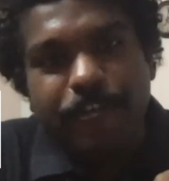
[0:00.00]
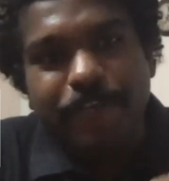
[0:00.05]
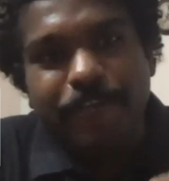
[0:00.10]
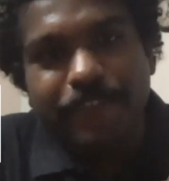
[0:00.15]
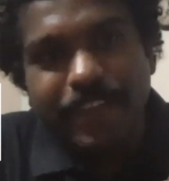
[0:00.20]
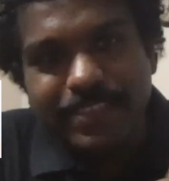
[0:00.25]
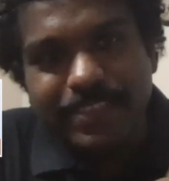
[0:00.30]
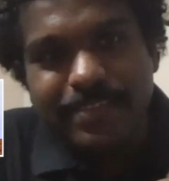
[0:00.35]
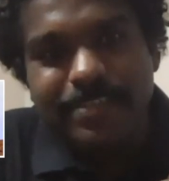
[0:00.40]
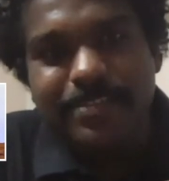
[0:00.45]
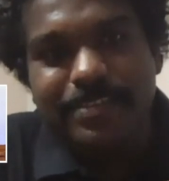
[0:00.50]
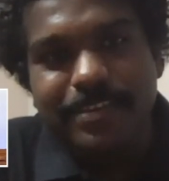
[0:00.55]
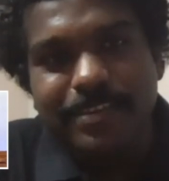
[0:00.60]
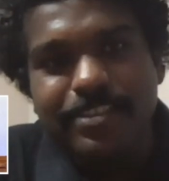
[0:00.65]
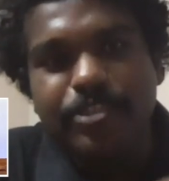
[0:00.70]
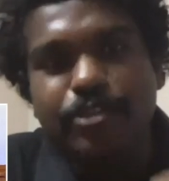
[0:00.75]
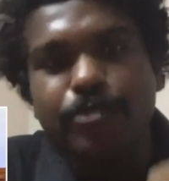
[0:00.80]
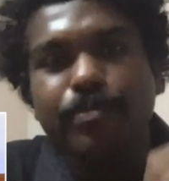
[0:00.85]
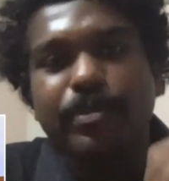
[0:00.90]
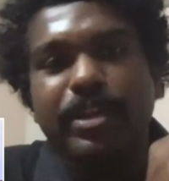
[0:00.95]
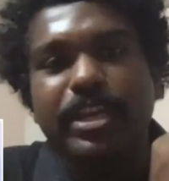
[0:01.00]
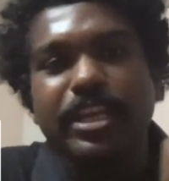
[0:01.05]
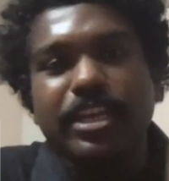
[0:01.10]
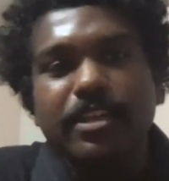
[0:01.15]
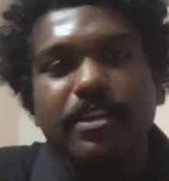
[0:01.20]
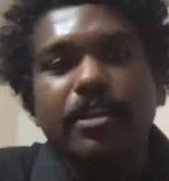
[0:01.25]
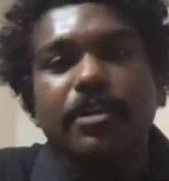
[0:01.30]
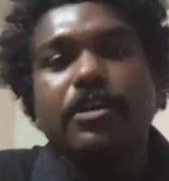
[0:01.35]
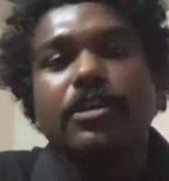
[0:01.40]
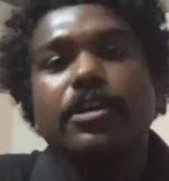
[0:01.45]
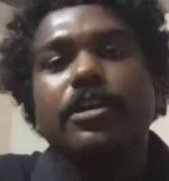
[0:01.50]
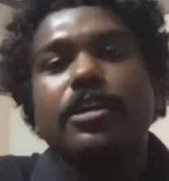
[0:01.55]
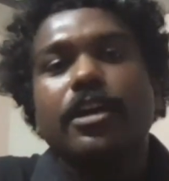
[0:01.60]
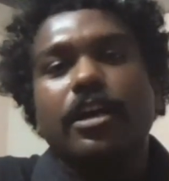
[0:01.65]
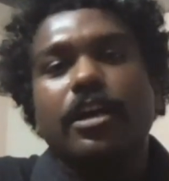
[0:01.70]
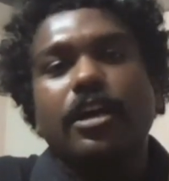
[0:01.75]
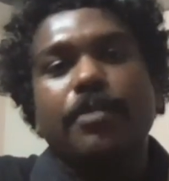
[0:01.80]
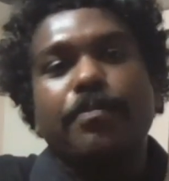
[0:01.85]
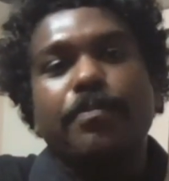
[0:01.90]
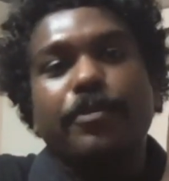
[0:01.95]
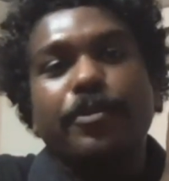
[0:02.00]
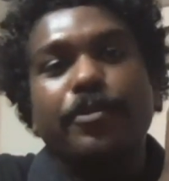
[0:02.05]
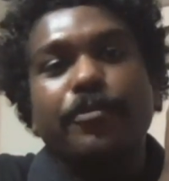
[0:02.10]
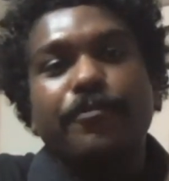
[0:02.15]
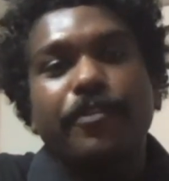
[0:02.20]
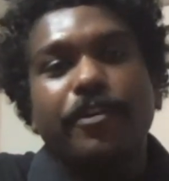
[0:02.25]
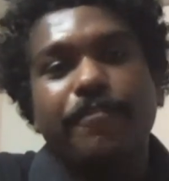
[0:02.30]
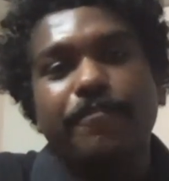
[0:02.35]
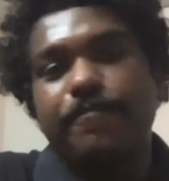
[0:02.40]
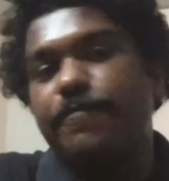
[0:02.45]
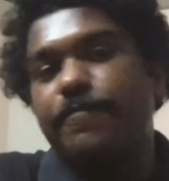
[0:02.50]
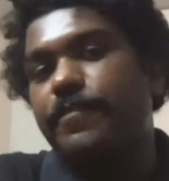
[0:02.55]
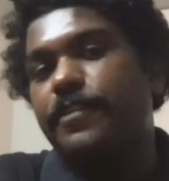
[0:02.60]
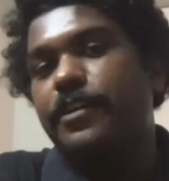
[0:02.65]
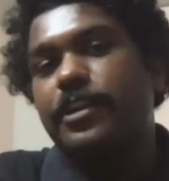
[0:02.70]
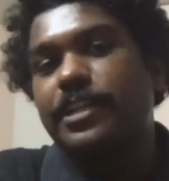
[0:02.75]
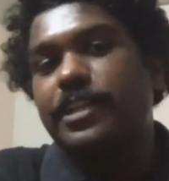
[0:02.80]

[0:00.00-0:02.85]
of existence, you bring in a, a proof of uh,